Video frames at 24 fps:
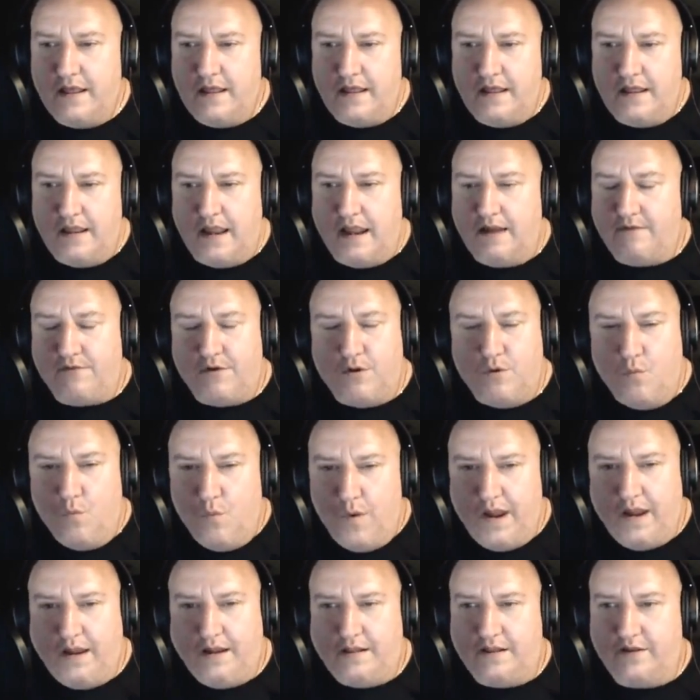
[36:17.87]
every
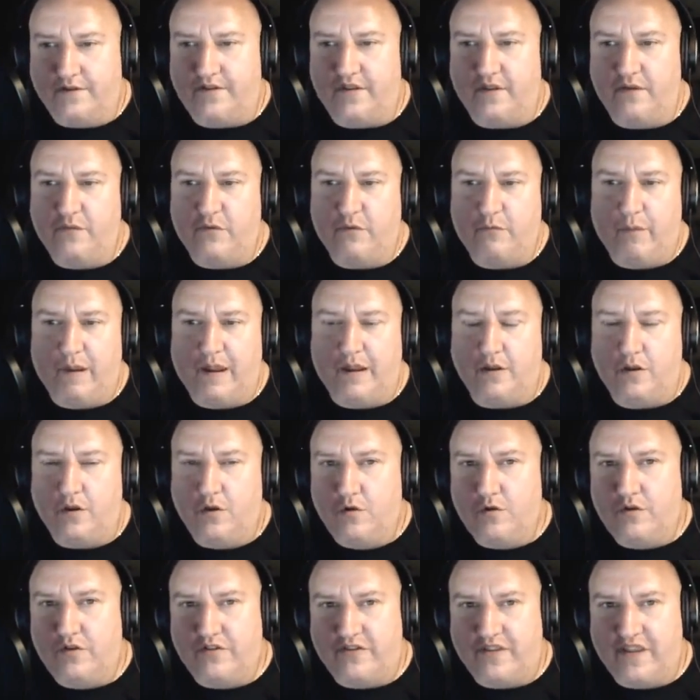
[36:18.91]
week there seems to be a new
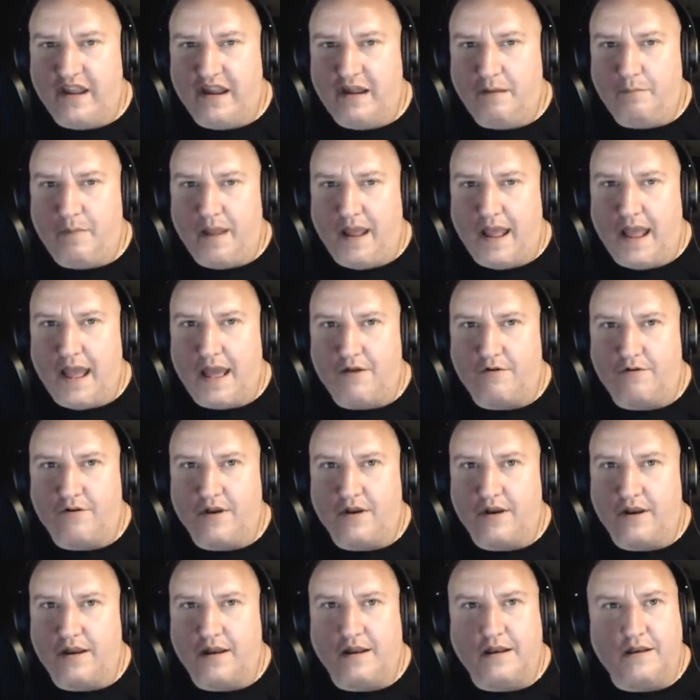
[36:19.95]
design
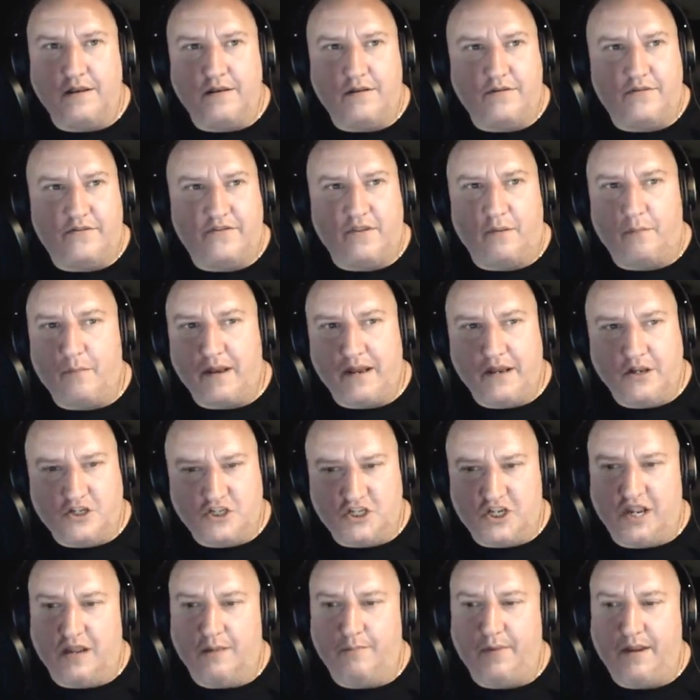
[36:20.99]
pattern and somebody
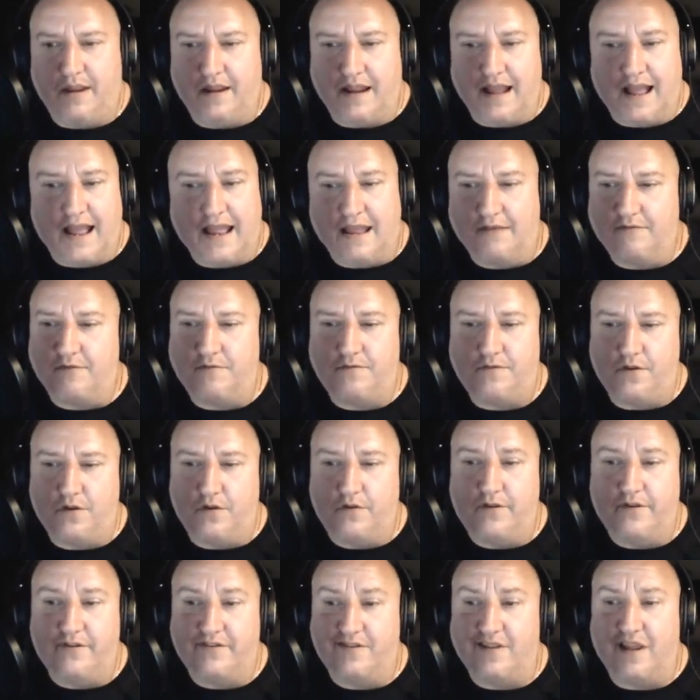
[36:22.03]
championing. I have a few
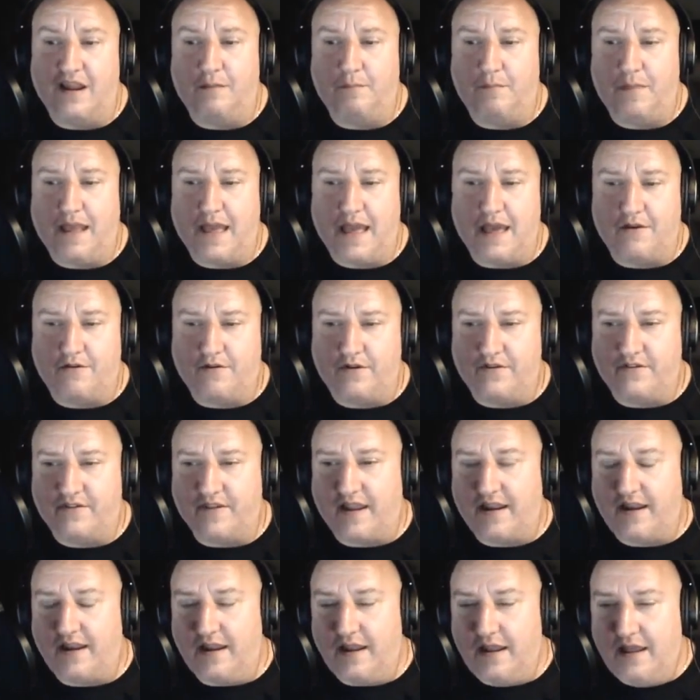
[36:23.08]
design patterns
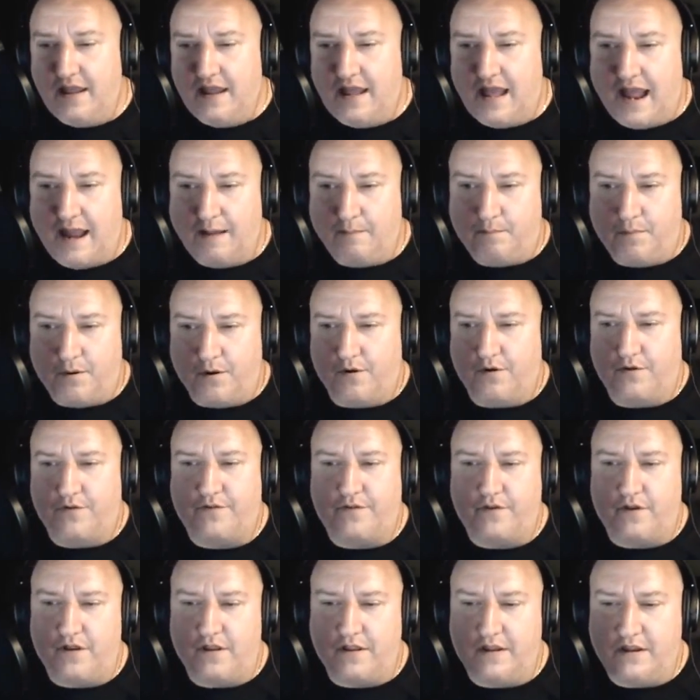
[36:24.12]
I
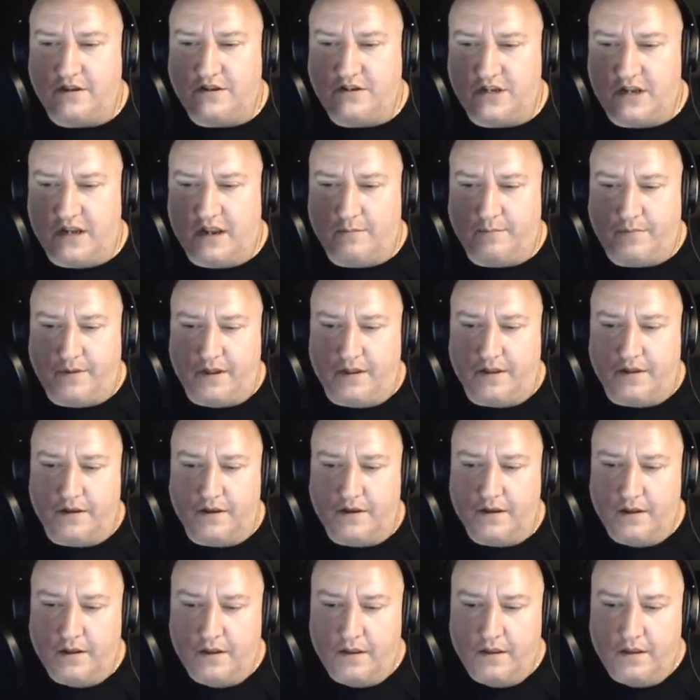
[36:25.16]
personally champion,
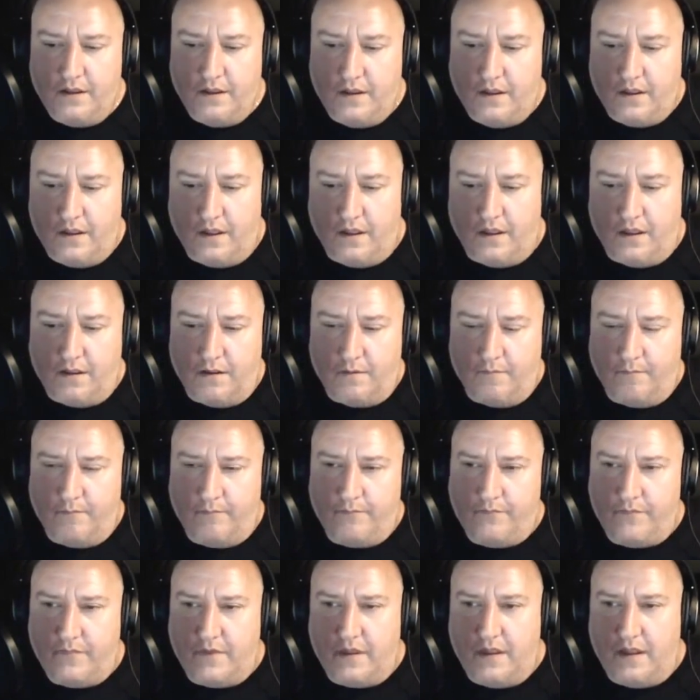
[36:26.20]

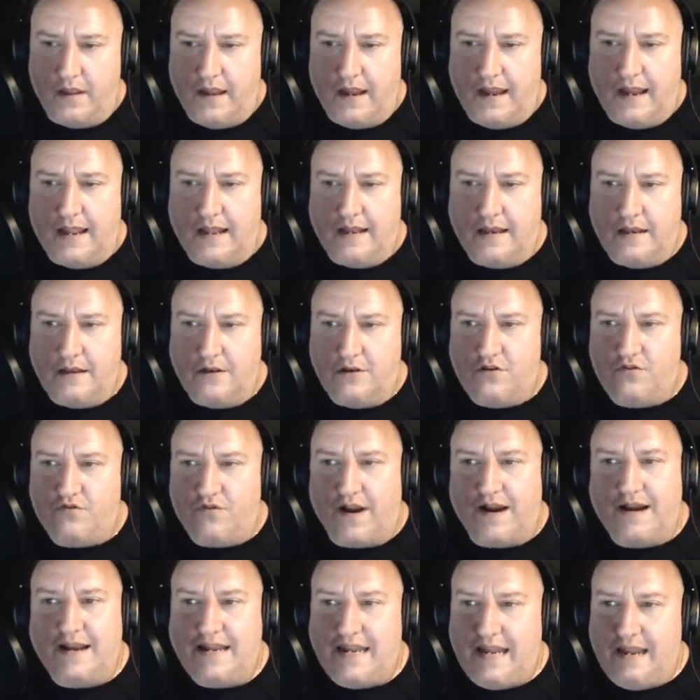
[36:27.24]
and
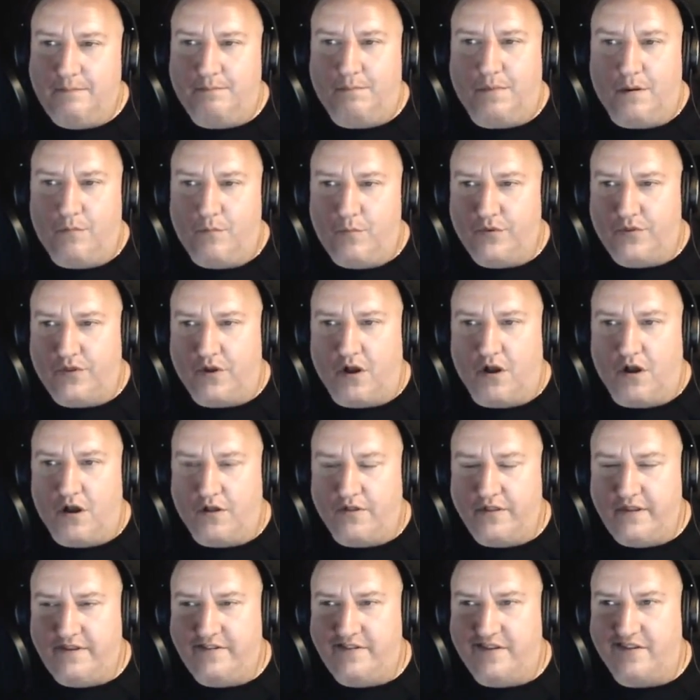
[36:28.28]
trying to keep up with
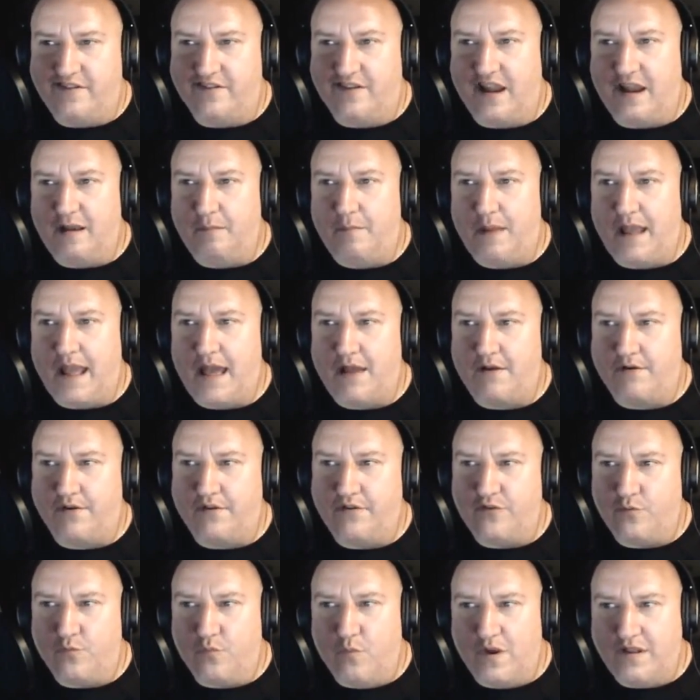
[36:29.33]
all these design
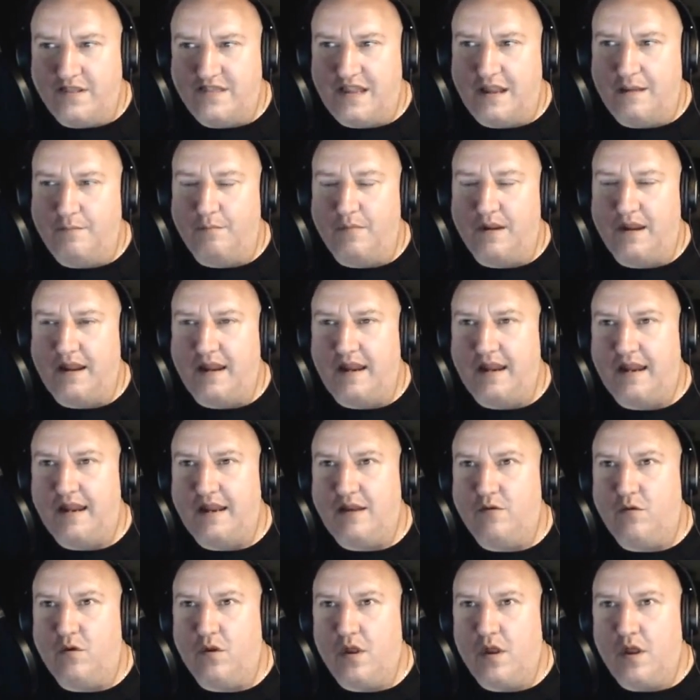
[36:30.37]
patterns, what they
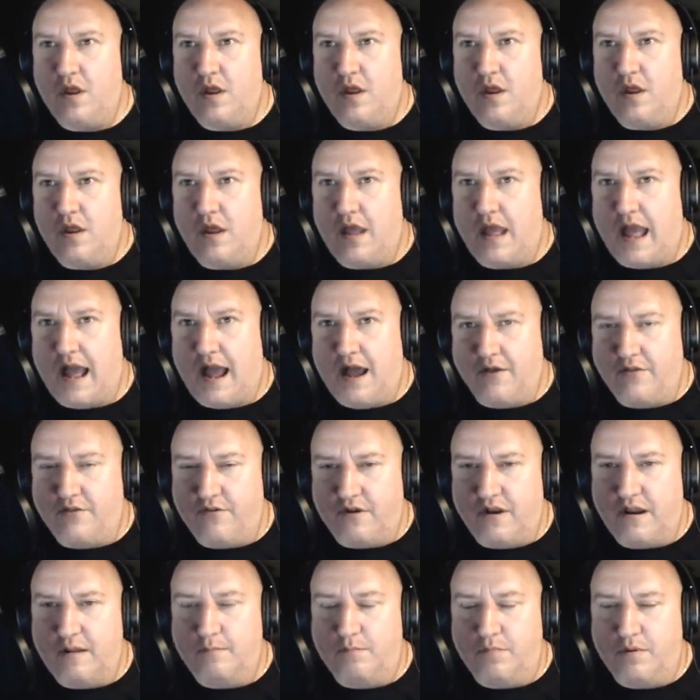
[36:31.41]
mean, how they're
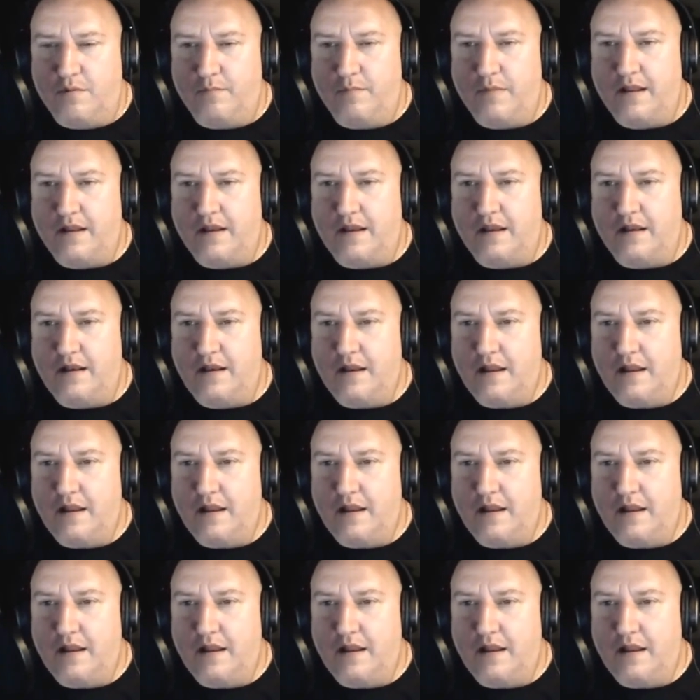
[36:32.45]
implemented.